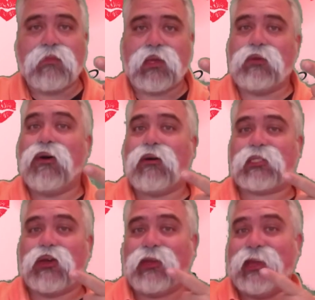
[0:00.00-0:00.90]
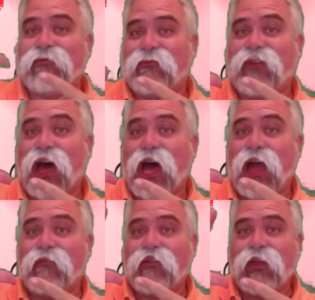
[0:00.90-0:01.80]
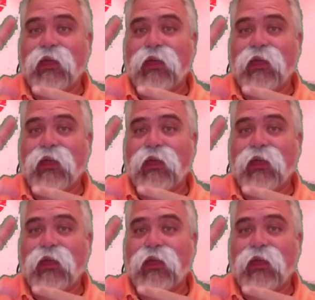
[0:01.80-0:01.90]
but you also get 5.